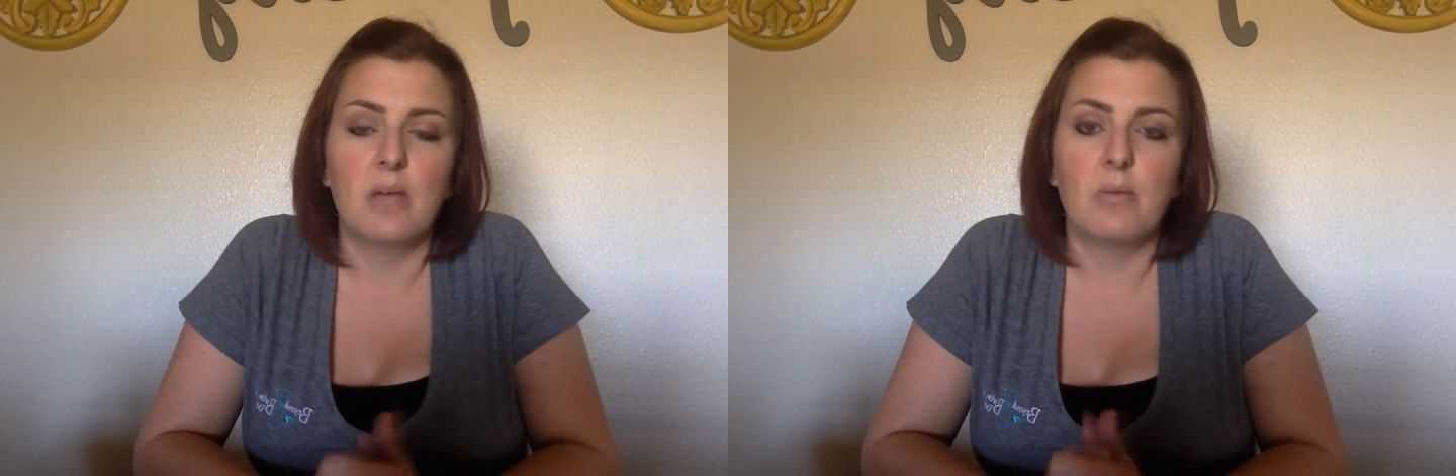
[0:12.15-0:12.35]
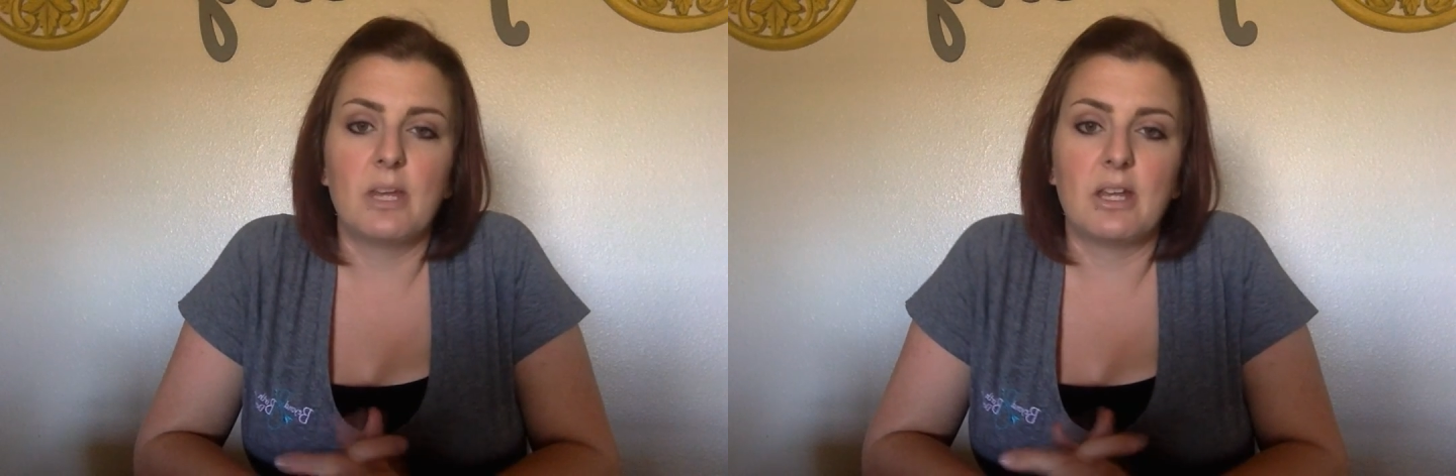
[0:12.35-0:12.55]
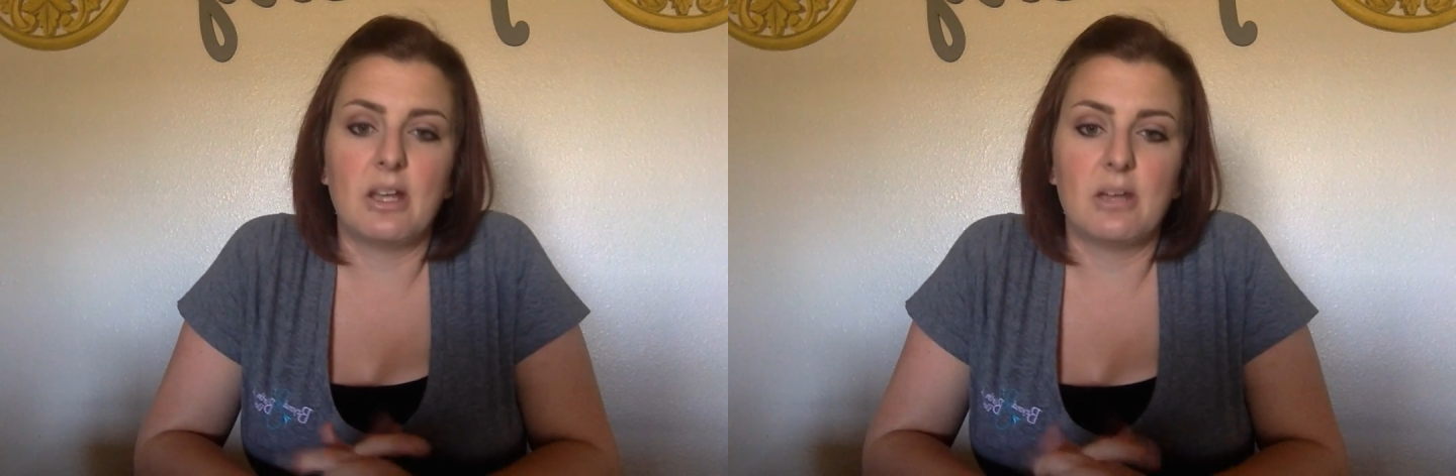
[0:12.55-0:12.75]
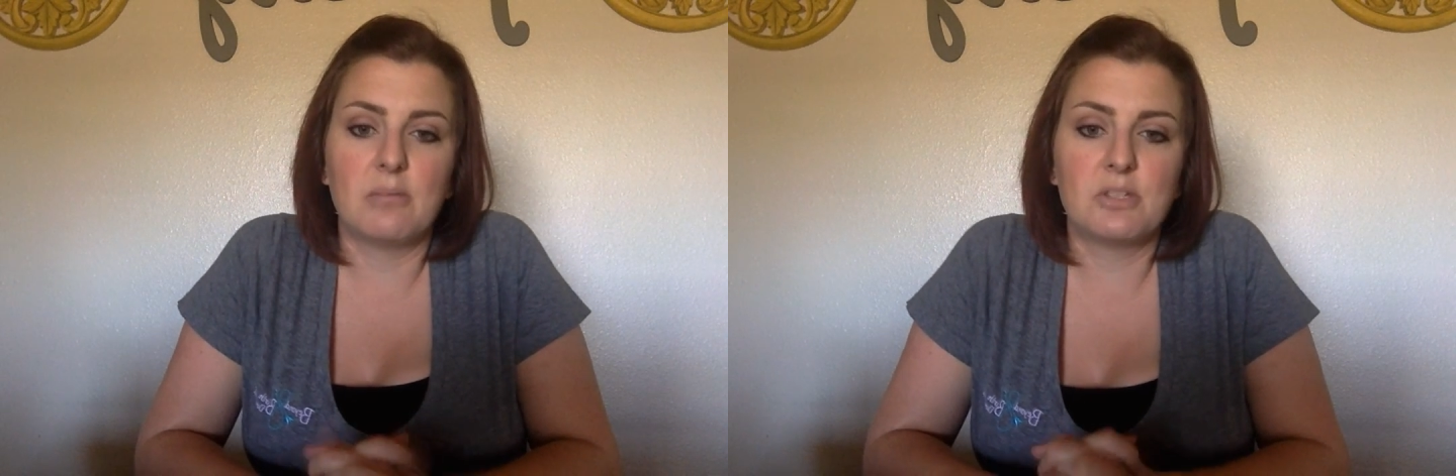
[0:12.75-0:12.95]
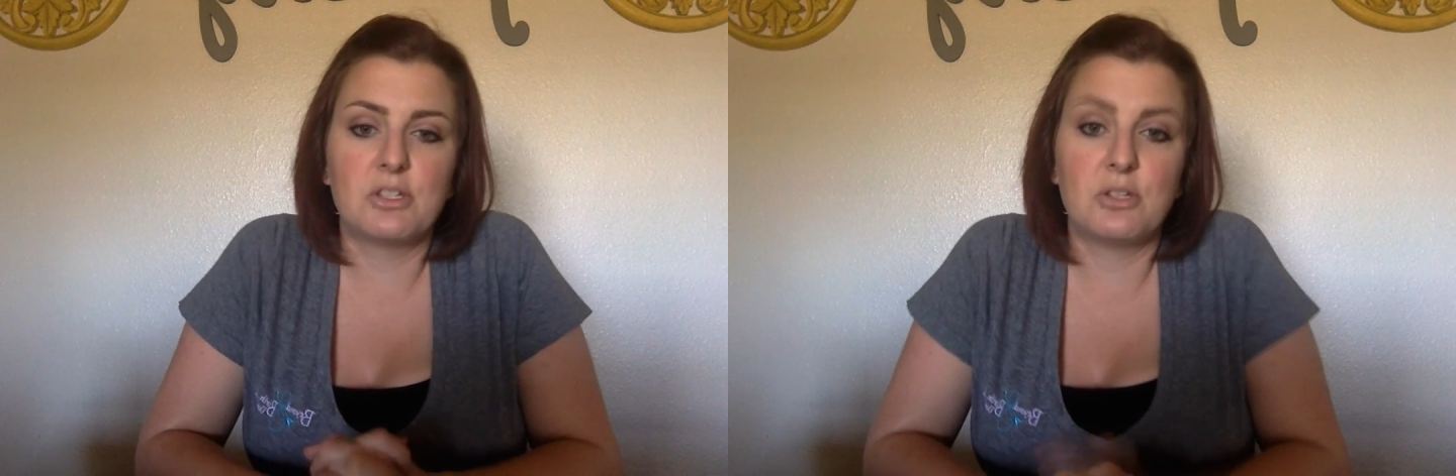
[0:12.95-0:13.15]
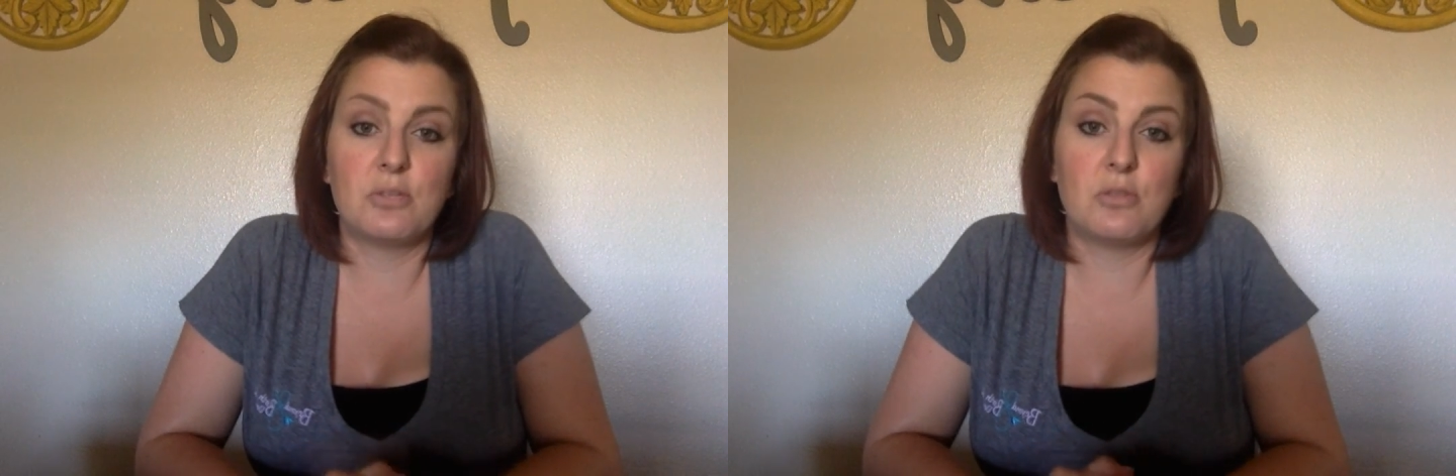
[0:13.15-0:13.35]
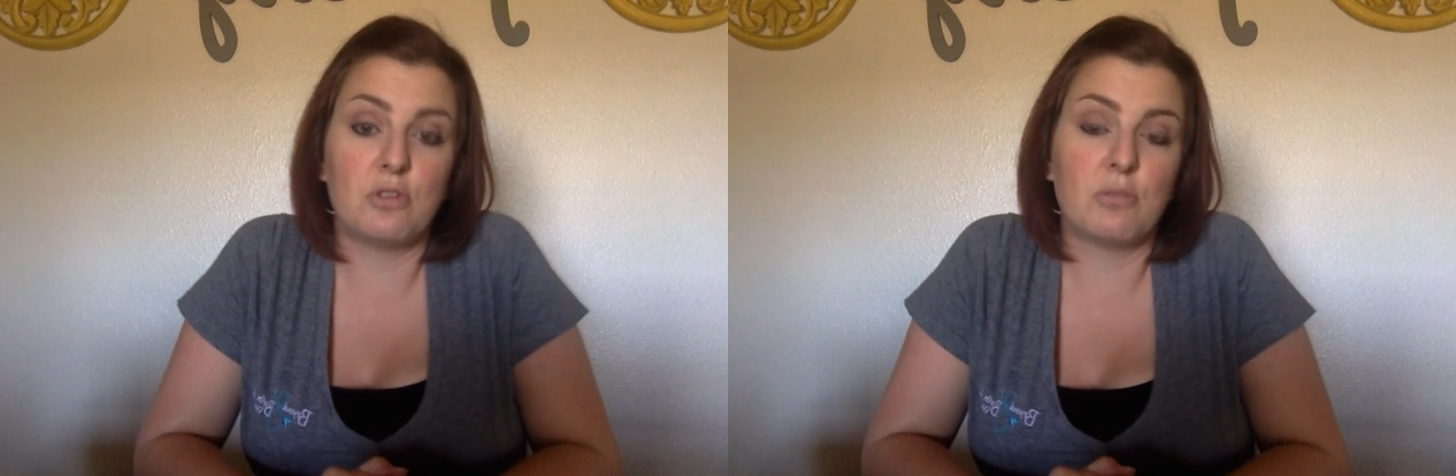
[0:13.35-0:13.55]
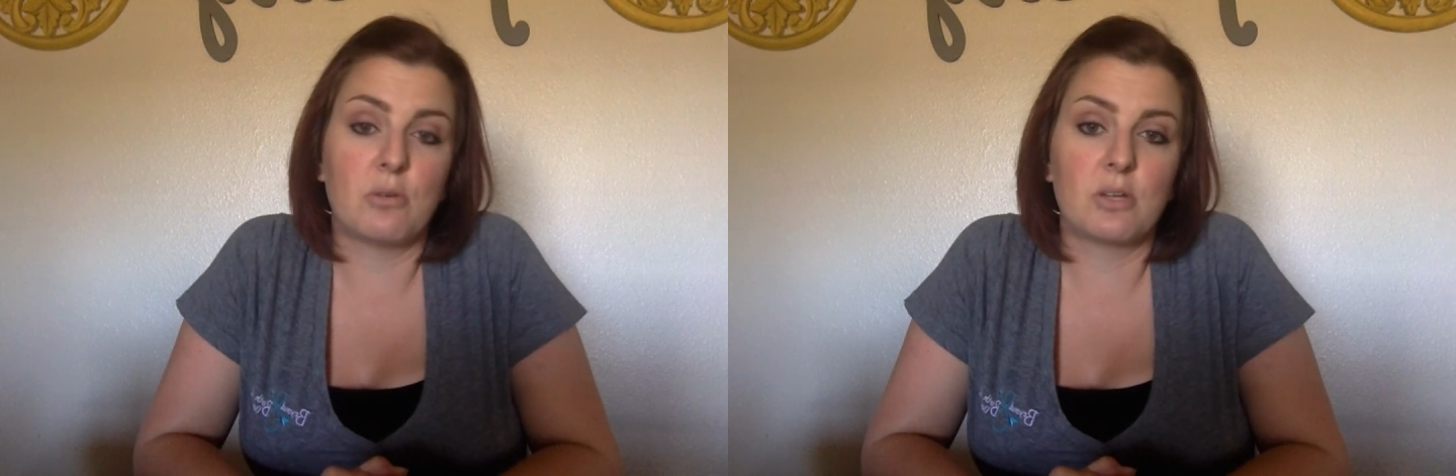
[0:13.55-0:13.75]
when it comes to
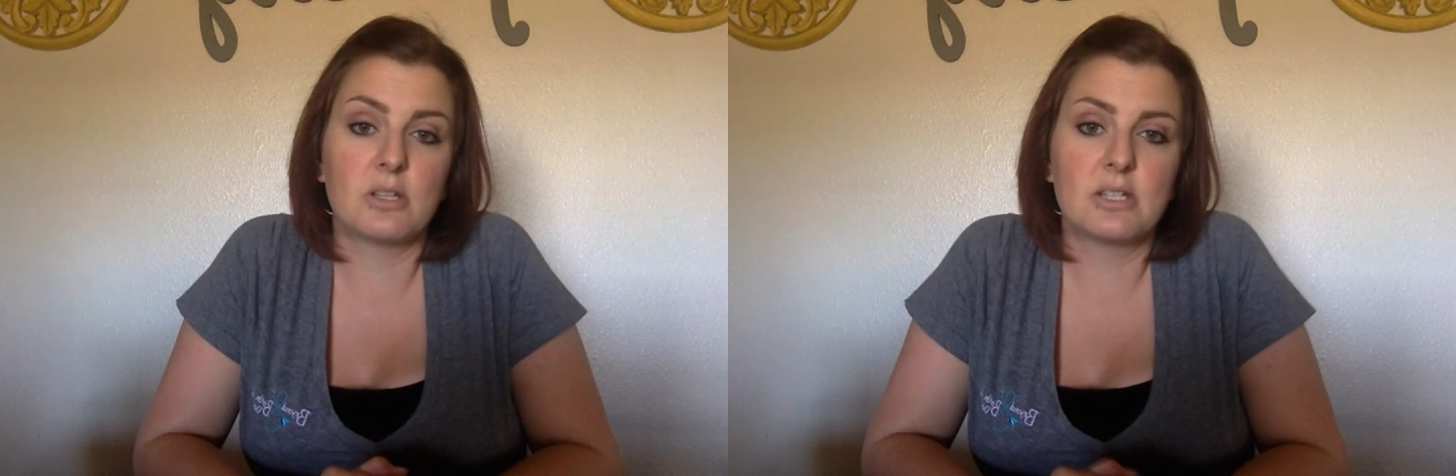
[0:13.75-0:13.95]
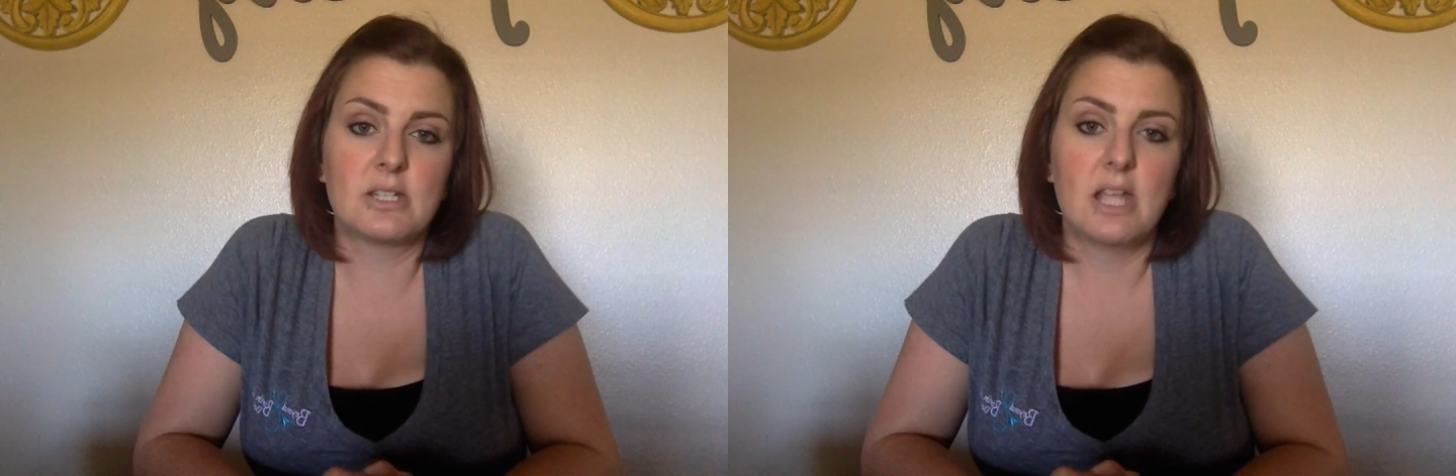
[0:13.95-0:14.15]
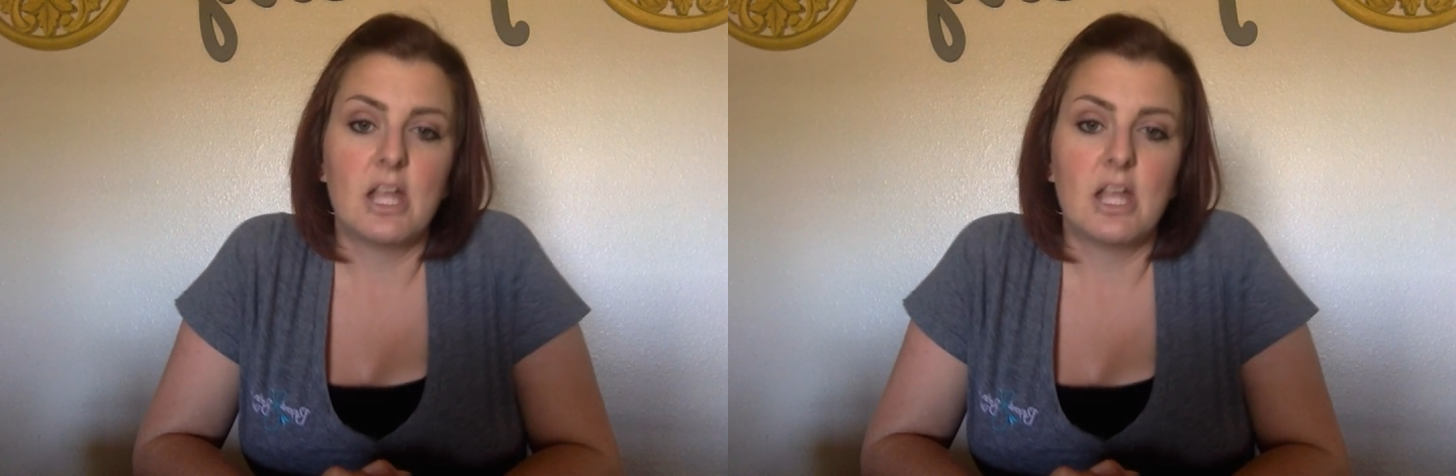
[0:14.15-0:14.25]
newborns.